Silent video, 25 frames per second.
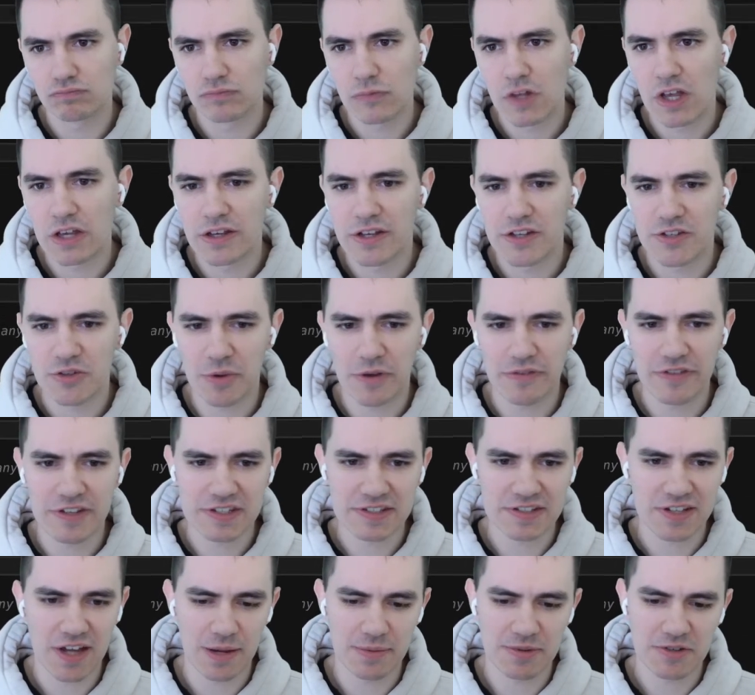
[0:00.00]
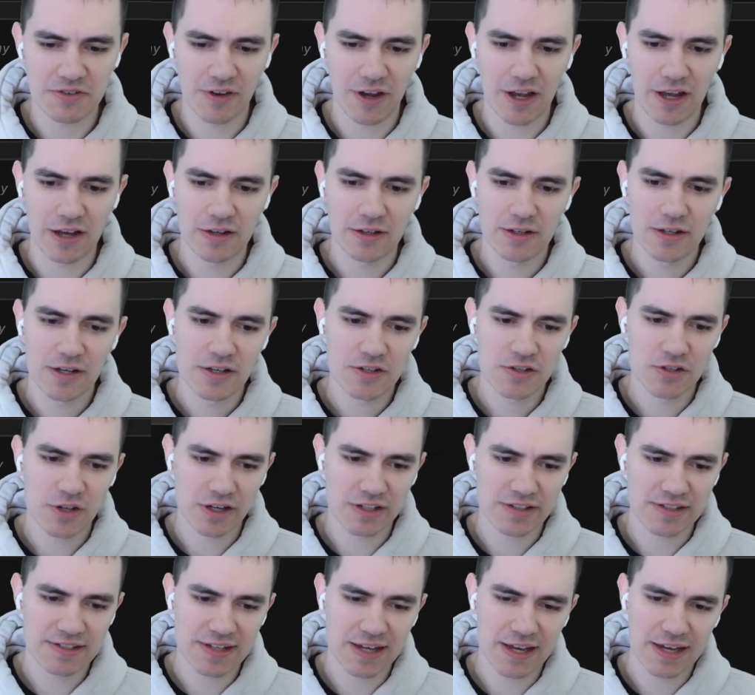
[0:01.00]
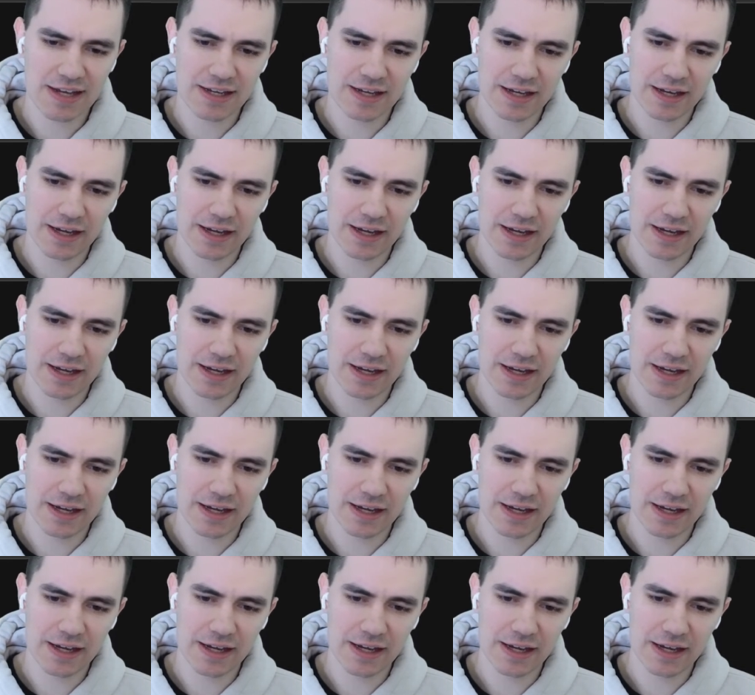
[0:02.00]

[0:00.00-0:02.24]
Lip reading: Because we have this types file. So I could say,